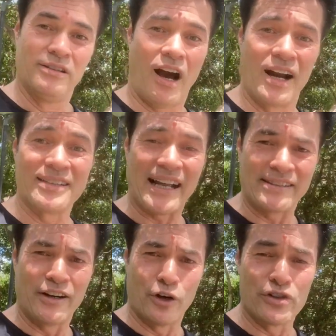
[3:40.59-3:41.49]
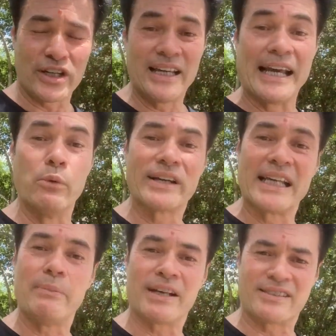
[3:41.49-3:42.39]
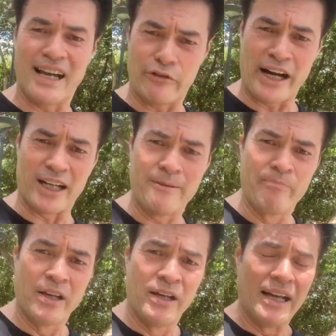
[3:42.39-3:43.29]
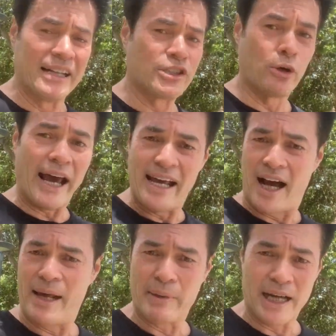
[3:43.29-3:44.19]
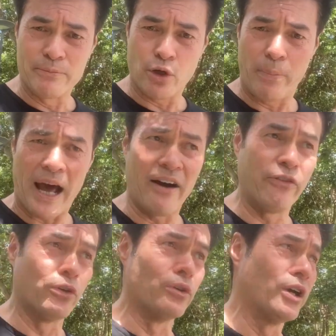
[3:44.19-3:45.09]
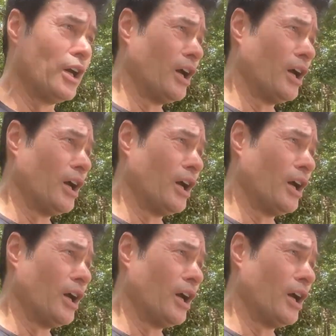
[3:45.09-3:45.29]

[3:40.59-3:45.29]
harness that technology, it will keep accelerating until AI becomes so powerful,